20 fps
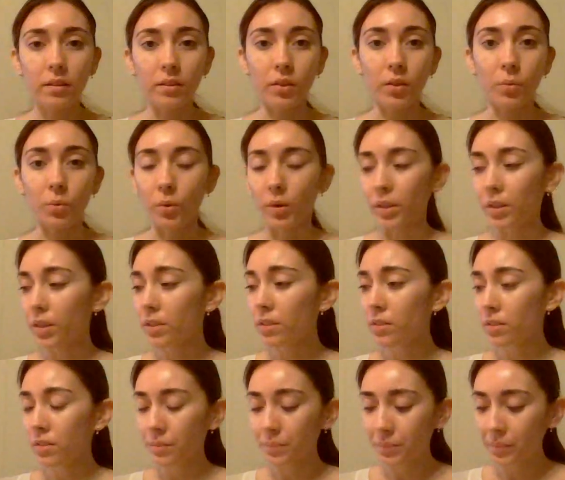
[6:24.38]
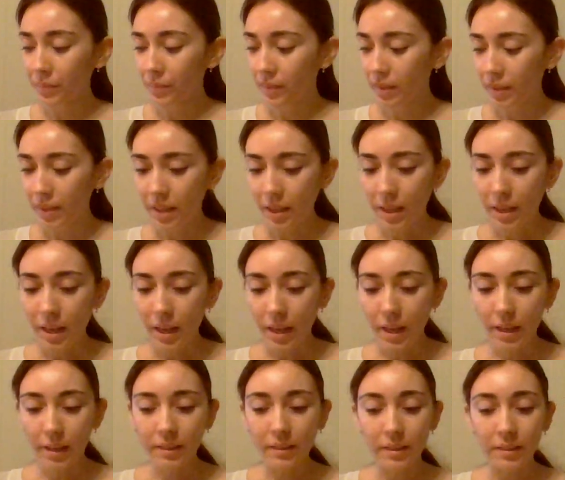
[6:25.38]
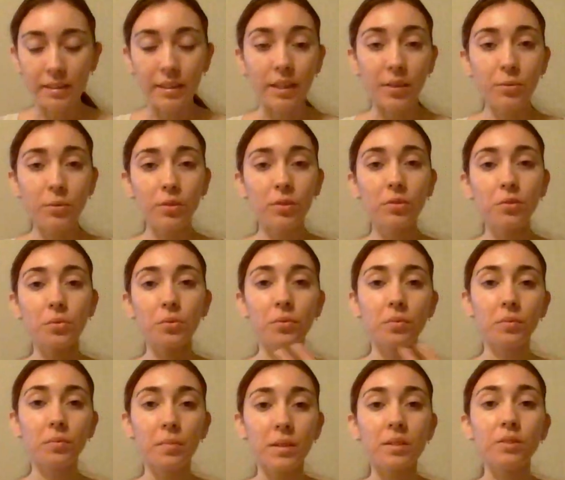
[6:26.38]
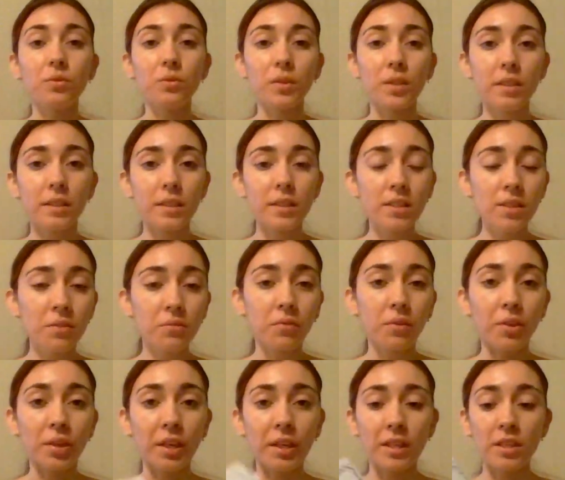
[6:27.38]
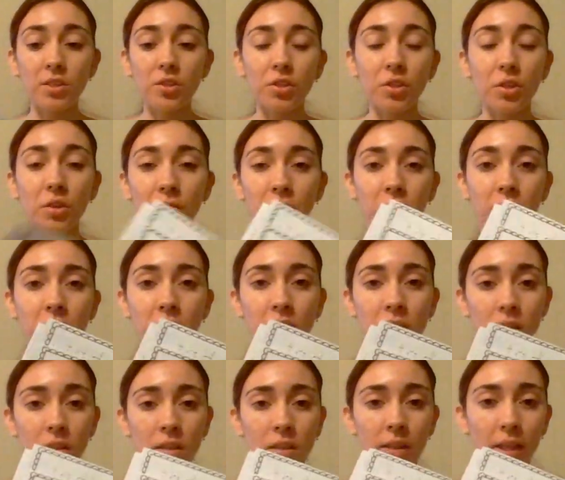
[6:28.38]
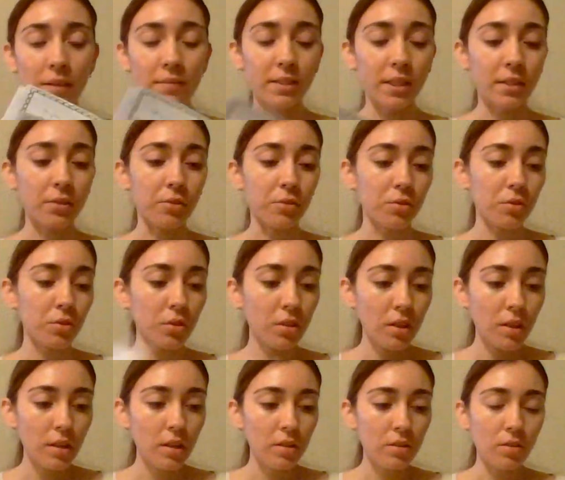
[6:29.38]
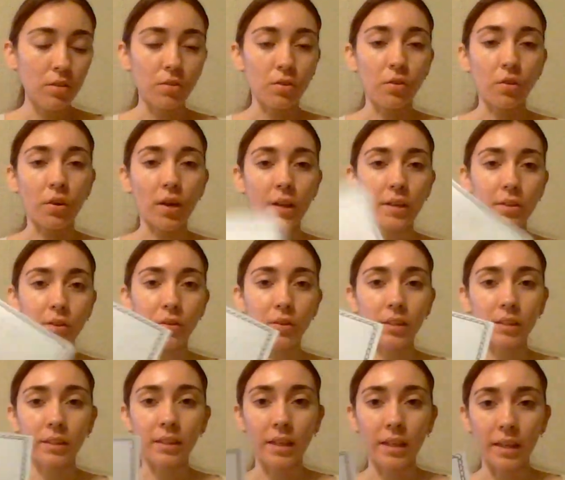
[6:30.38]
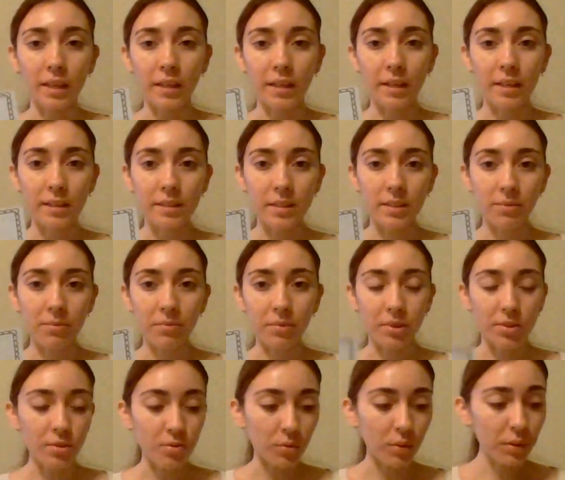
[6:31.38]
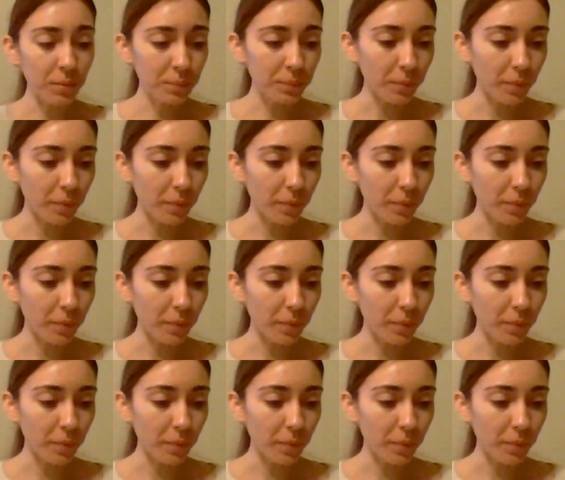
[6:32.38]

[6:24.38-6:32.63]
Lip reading: words, and they will be doing this for each of the life cycles. So I know that the egg is the first one,